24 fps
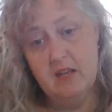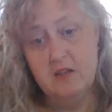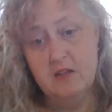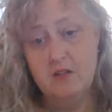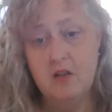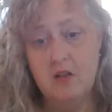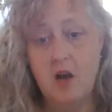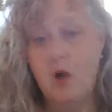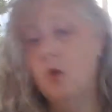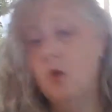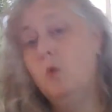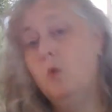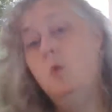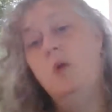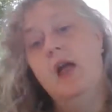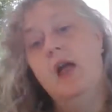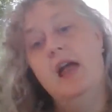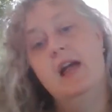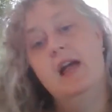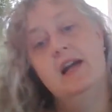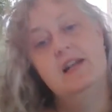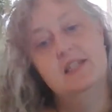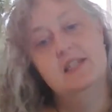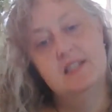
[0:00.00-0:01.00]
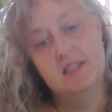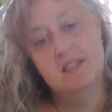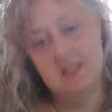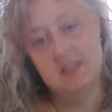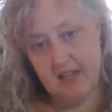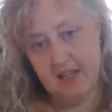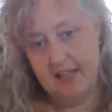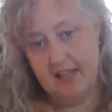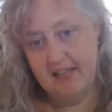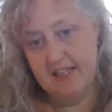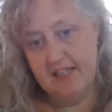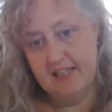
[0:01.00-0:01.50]
know and
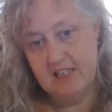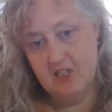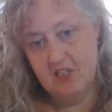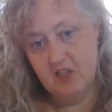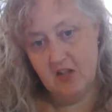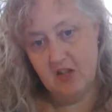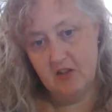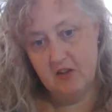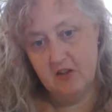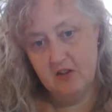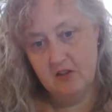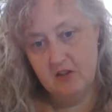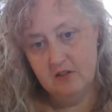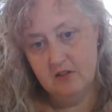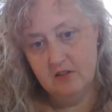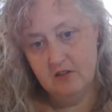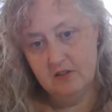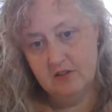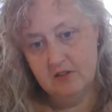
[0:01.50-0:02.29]
like each other.